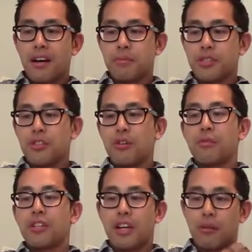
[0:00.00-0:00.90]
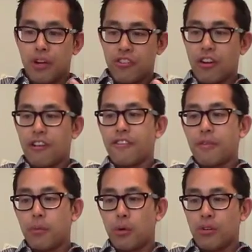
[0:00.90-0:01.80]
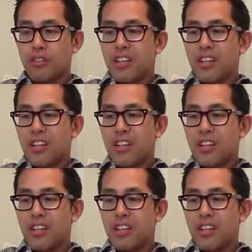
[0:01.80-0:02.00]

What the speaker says: So we got to watch out for mold.